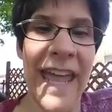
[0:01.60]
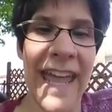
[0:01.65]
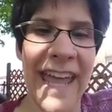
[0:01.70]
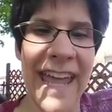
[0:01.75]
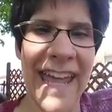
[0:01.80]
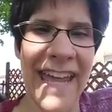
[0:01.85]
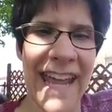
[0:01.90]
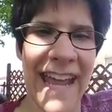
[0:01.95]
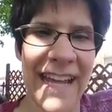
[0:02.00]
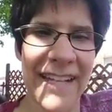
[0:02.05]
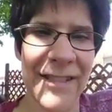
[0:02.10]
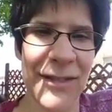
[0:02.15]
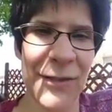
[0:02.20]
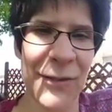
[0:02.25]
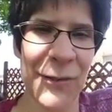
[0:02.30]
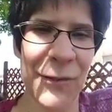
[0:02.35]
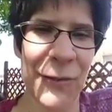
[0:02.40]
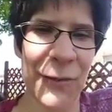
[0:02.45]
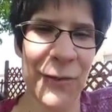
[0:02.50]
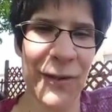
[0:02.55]
Hey guys,
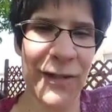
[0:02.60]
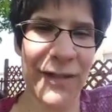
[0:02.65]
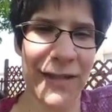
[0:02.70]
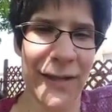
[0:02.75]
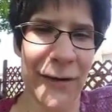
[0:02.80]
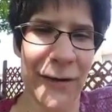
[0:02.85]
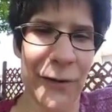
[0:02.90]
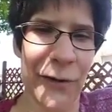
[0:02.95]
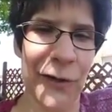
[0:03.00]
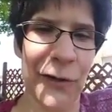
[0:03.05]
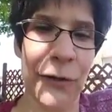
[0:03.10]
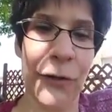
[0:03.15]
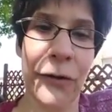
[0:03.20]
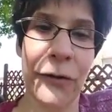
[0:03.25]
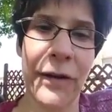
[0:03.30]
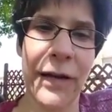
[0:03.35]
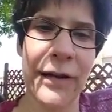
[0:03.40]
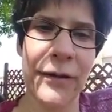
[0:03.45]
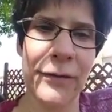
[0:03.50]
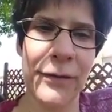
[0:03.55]
it's Teresa here, your
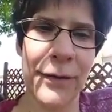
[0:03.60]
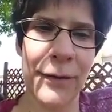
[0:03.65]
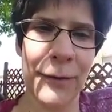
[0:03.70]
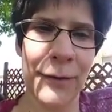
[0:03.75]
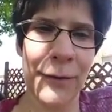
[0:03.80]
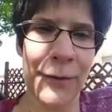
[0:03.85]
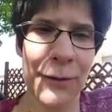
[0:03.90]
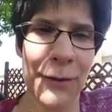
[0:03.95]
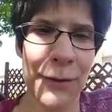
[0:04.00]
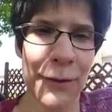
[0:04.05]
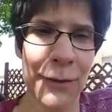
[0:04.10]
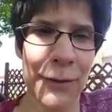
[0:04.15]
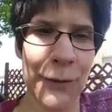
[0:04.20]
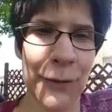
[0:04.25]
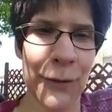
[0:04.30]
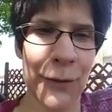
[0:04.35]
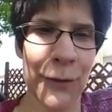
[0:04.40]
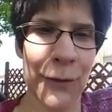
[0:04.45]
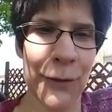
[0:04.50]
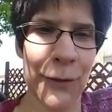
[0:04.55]
creative solutions
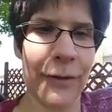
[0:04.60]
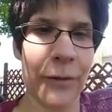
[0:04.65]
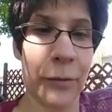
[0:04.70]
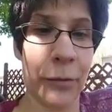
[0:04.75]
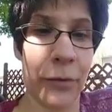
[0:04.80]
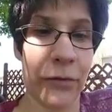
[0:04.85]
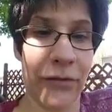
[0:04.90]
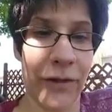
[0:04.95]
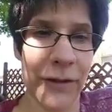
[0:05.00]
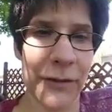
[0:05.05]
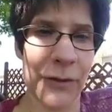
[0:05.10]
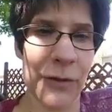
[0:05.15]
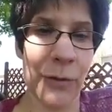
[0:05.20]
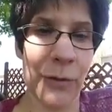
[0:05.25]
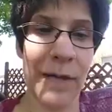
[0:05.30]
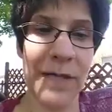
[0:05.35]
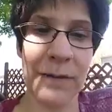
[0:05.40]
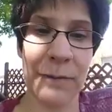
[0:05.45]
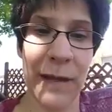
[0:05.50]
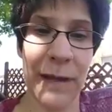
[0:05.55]
creator and professional
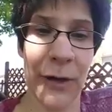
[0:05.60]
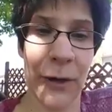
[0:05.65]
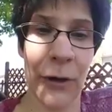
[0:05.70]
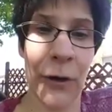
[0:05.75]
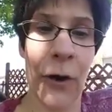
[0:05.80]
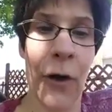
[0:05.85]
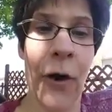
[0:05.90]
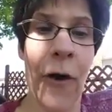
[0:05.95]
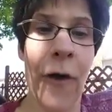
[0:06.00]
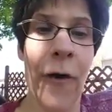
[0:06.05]
mess maker